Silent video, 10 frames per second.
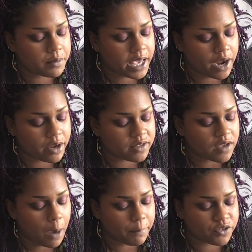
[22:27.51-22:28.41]

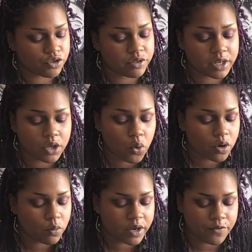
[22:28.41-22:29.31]
Carrot, opportunity
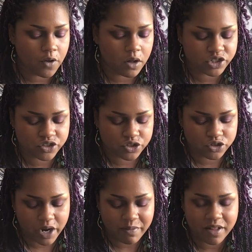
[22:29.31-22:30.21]
or windfall. Just
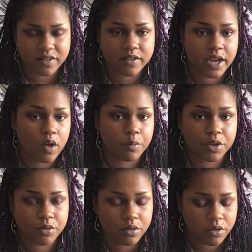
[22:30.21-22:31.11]
describe that. It's going to help
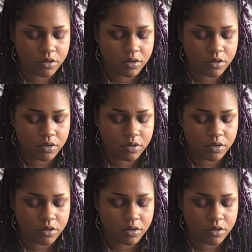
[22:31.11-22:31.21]
you.